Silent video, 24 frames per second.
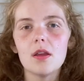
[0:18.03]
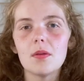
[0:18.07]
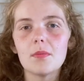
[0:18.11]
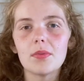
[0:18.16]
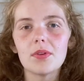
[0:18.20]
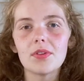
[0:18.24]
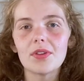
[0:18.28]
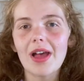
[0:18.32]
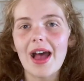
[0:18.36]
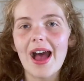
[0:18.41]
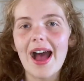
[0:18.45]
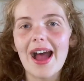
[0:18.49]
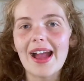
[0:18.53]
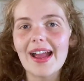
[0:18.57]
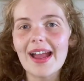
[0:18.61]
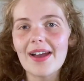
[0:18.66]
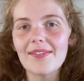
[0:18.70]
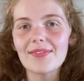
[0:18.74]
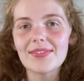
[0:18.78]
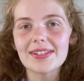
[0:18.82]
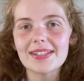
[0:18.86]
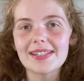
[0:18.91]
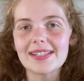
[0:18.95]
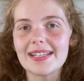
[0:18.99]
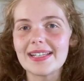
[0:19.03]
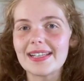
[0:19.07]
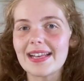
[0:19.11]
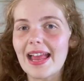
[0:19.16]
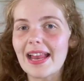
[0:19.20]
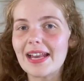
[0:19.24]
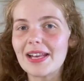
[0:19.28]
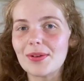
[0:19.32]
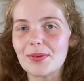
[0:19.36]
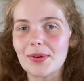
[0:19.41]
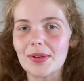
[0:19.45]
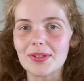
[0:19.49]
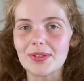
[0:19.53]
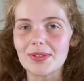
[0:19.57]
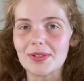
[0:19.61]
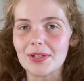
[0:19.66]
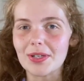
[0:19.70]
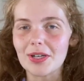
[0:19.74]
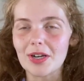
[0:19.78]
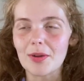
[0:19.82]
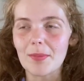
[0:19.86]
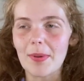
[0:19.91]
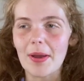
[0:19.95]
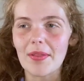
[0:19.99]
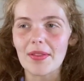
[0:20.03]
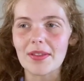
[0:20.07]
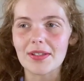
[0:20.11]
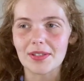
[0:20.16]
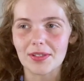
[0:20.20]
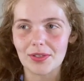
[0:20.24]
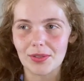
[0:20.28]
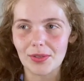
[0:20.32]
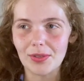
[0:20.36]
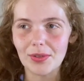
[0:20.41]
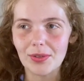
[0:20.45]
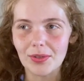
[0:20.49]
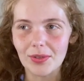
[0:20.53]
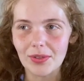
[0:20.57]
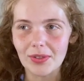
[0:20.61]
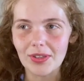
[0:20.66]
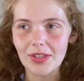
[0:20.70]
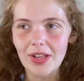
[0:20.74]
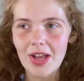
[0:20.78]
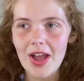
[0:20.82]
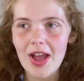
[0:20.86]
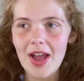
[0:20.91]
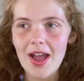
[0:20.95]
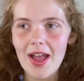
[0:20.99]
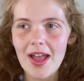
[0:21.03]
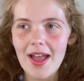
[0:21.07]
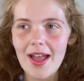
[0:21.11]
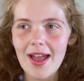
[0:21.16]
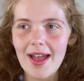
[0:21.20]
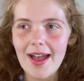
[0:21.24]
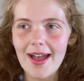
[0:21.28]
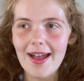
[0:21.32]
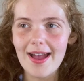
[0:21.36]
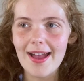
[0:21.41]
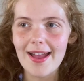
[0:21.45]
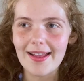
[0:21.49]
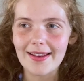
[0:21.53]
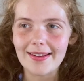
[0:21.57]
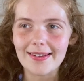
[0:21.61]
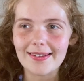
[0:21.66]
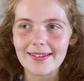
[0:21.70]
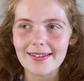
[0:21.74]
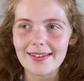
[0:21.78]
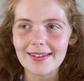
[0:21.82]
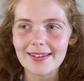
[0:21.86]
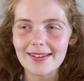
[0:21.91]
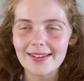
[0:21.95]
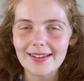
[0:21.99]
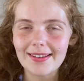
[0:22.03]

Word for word: But I haven't seen anyone talk about this at all, and